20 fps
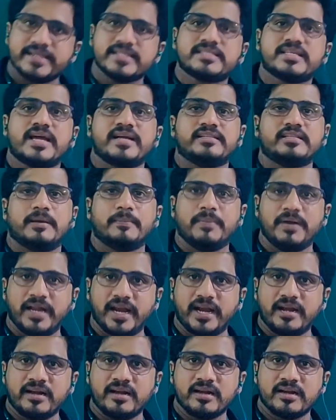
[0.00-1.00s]
inside the
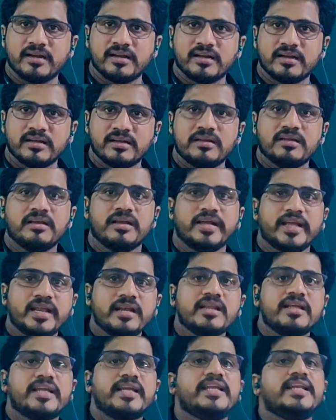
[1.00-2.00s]
blood
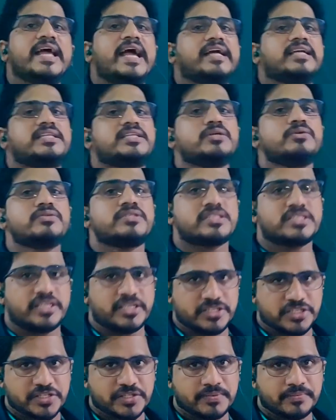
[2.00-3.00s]
in inactive
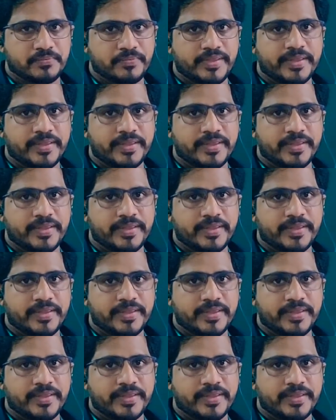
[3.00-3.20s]
stage.